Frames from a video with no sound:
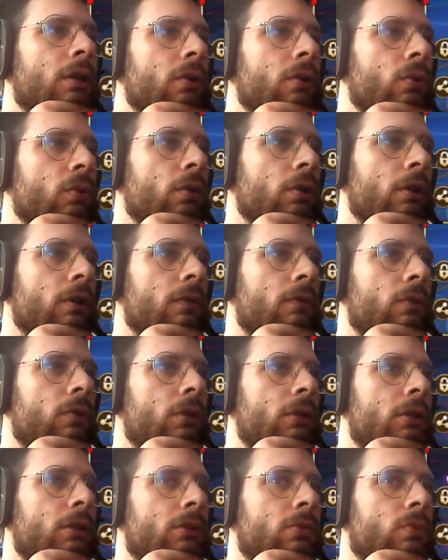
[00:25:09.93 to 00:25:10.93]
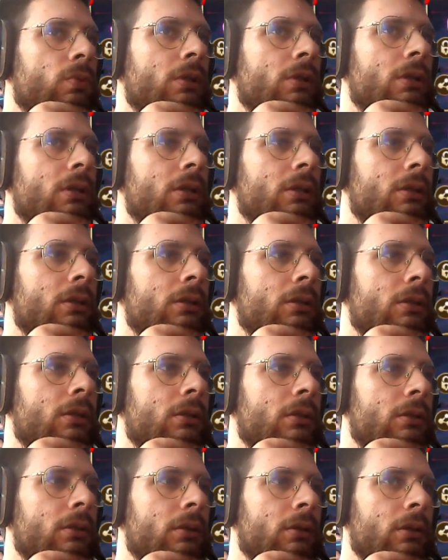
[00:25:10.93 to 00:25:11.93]
not gonna review these
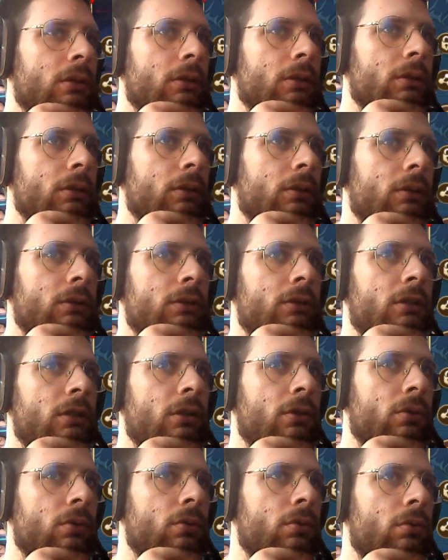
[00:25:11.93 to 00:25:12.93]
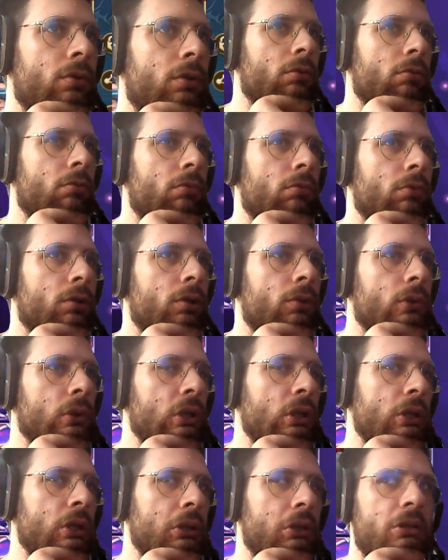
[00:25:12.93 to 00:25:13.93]
ones. Sindhu, want
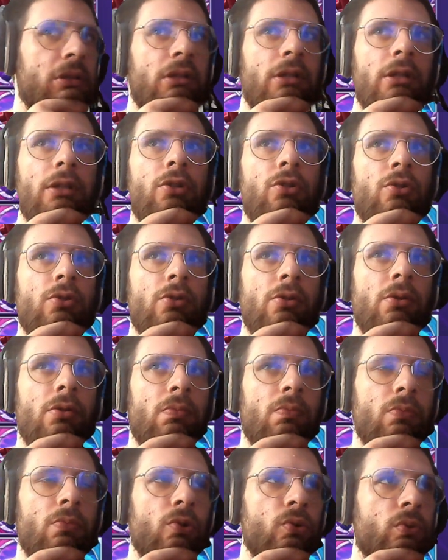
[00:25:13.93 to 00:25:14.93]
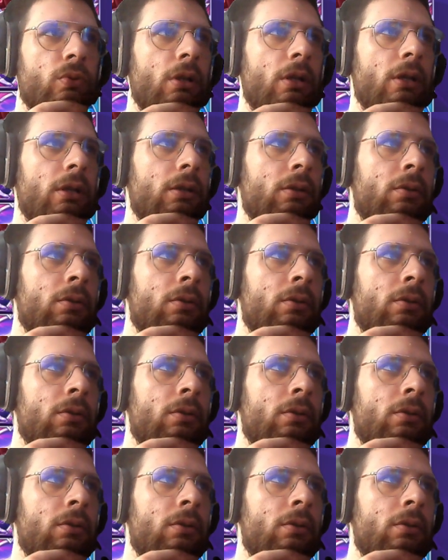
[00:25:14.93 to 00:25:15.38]
her signature mostly,